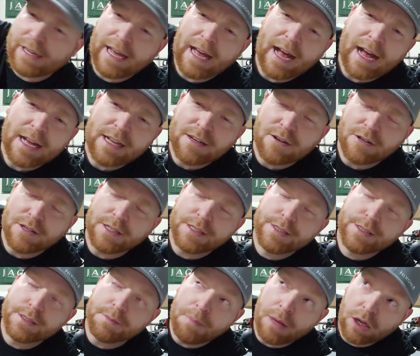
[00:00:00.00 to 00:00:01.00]
gas, or I
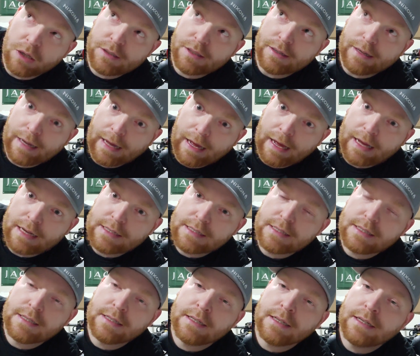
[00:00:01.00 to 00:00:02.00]
smelt
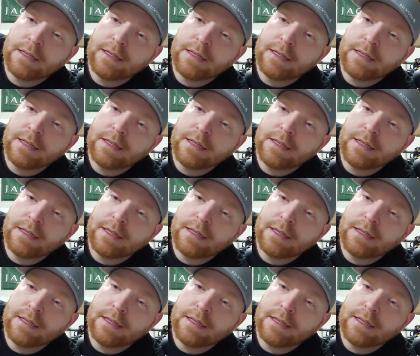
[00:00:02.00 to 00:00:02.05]
gas.